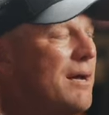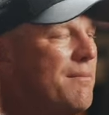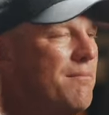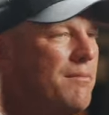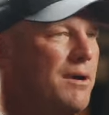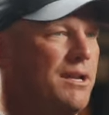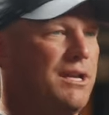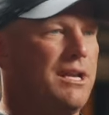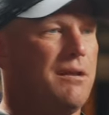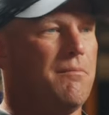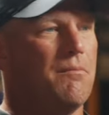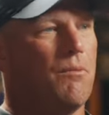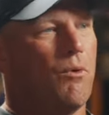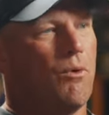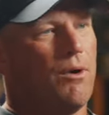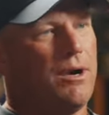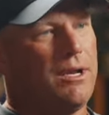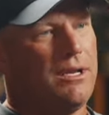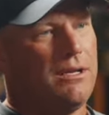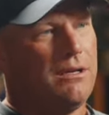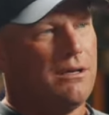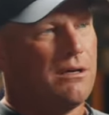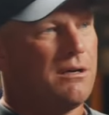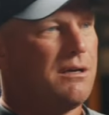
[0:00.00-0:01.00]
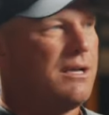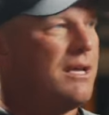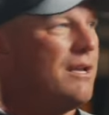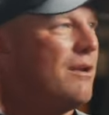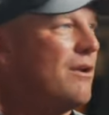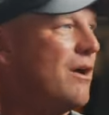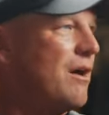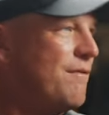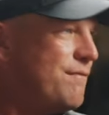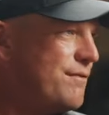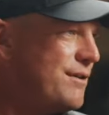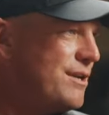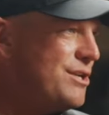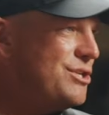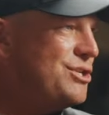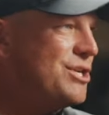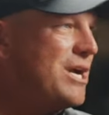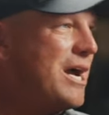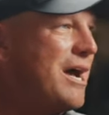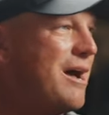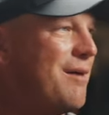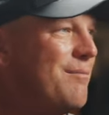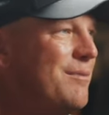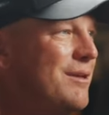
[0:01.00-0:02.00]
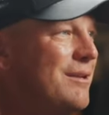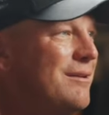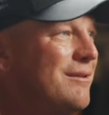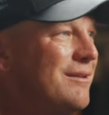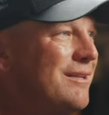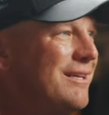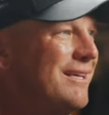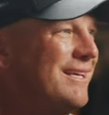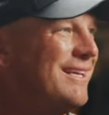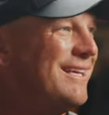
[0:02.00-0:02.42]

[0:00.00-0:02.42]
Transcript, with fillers: Monday morning you're getting offered a job and